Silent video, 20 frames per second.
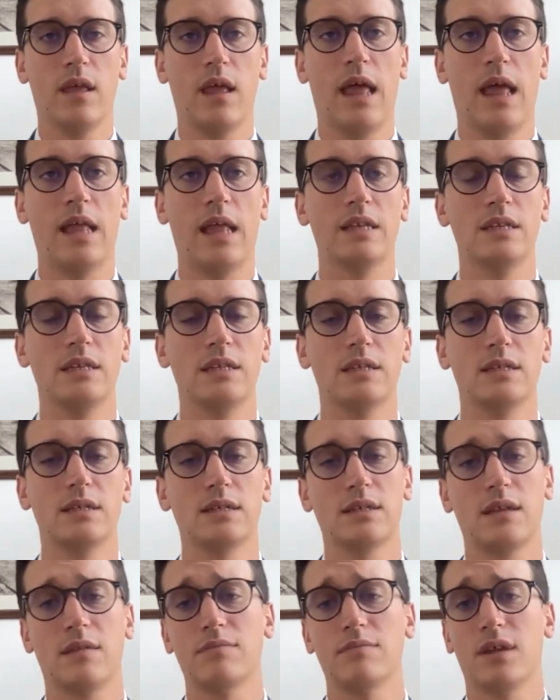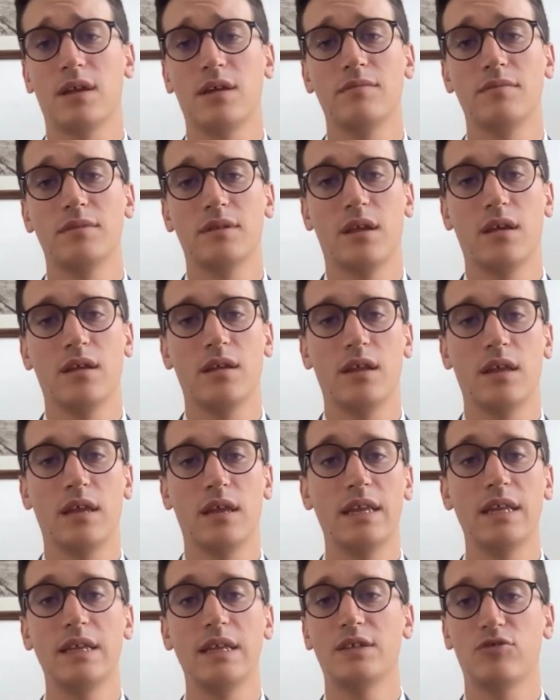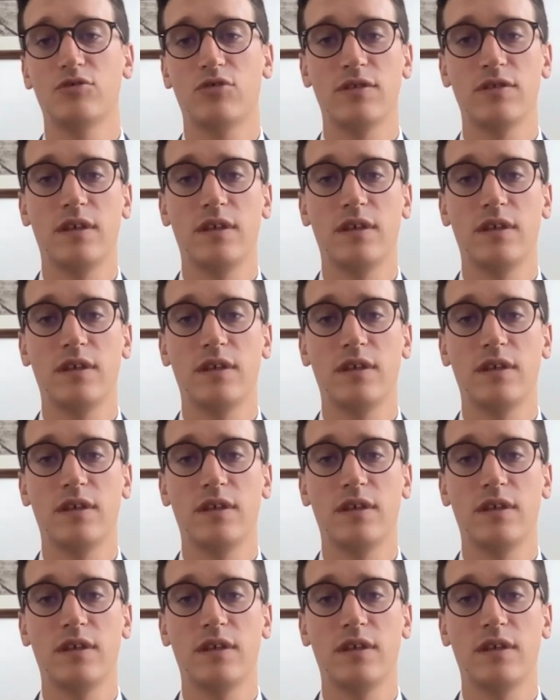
And sometimes it is